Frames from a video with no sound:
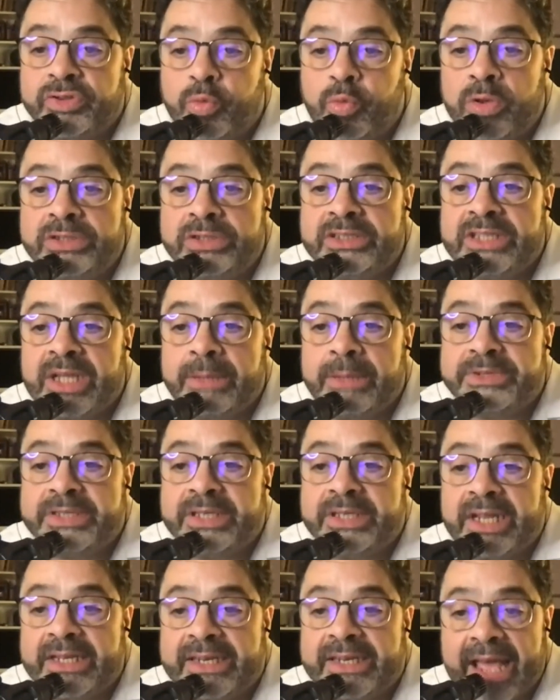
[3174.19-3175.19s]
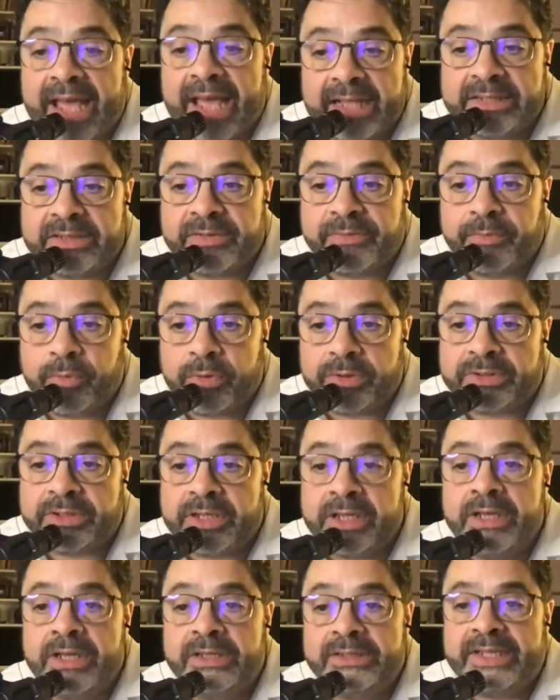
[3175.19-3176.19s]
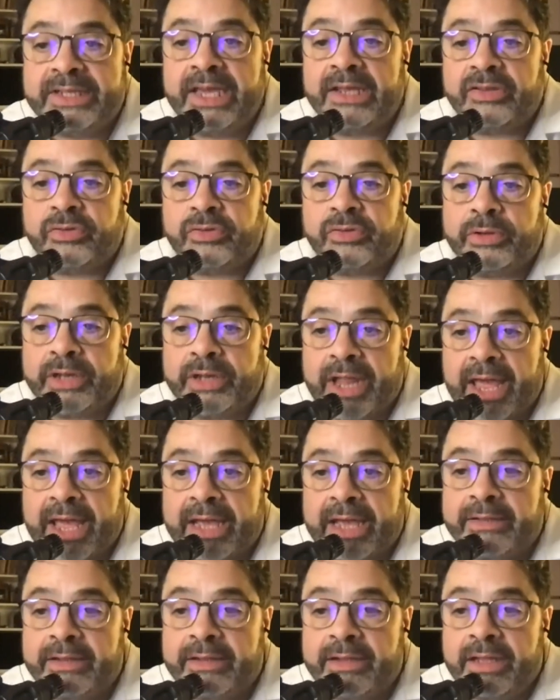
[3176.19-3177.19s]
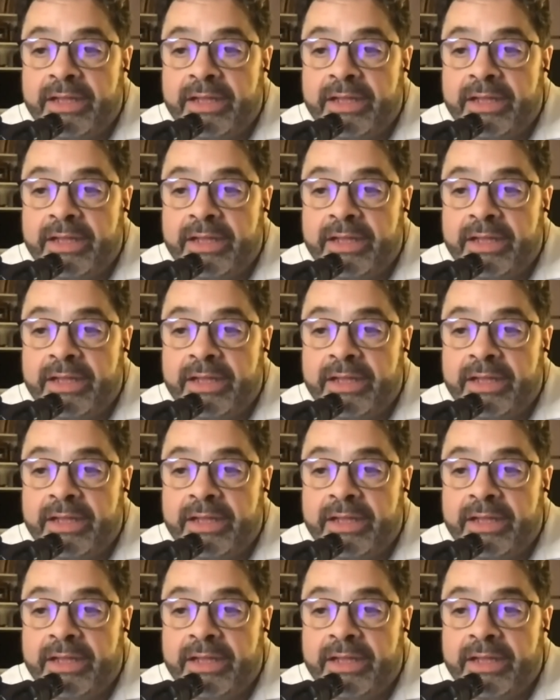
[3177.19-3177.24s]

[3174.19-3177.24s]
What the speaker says: What steps can a task force take to enact